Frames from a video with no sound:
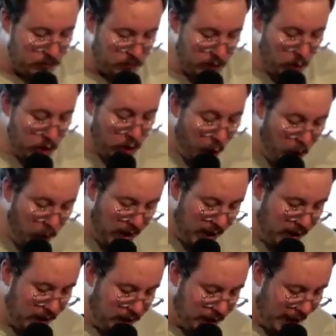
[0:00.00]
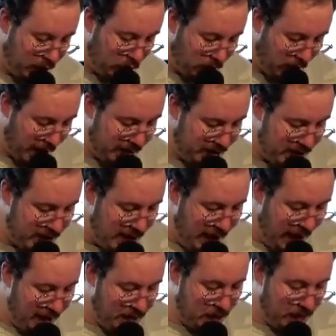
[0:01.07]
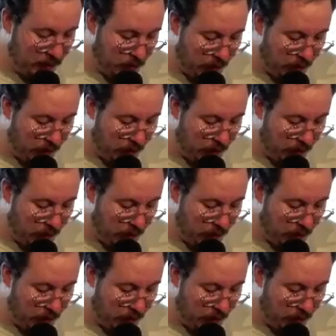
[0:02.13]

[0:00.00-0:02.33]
knowing that Christ, having been